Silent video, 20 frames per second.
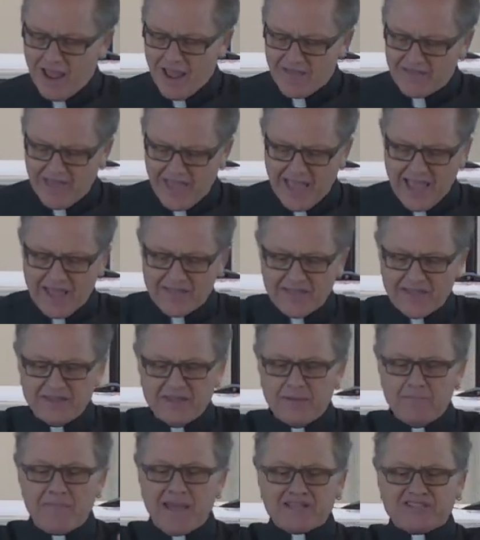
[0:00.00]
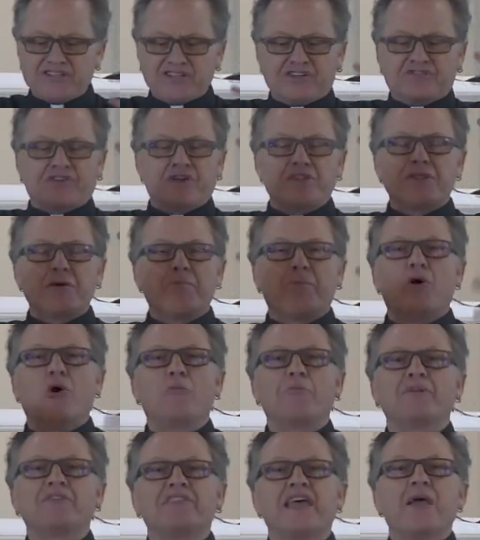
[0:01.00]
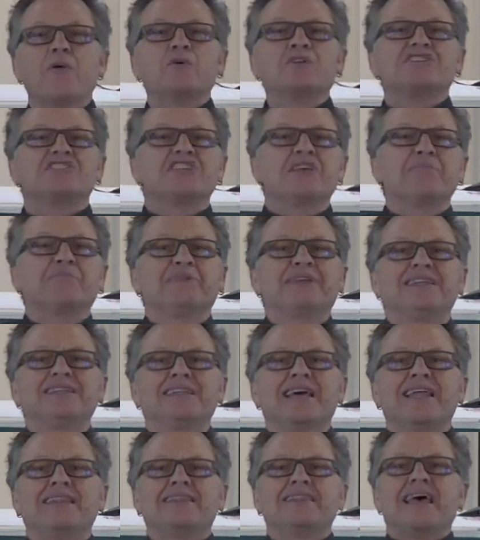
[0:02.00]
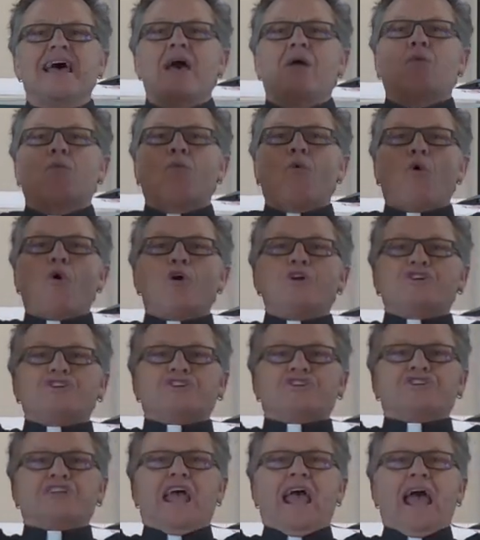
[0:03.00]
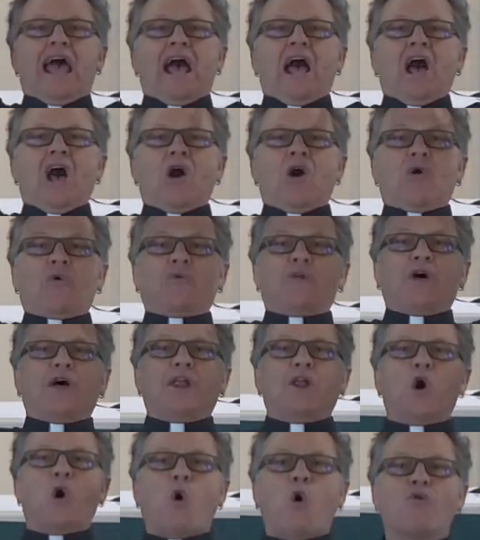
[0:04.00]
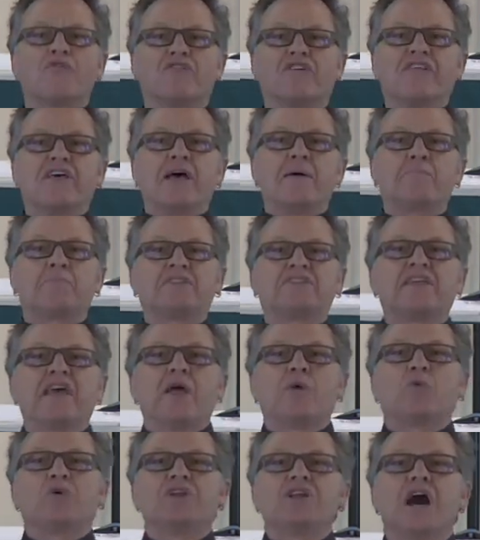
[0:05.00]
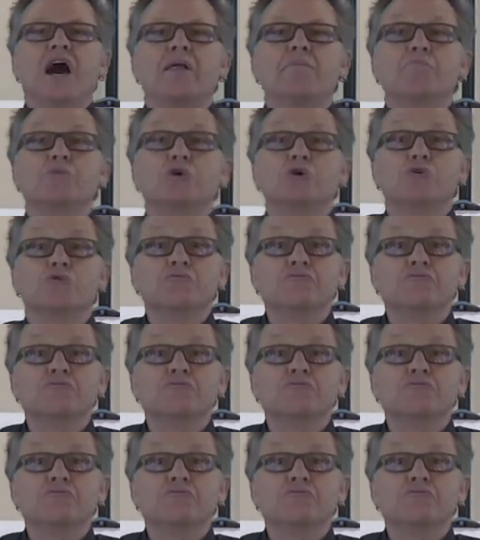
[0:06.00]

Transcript: and, and the message from the pulpit, they would simply let that wash down and over them, but they would not move.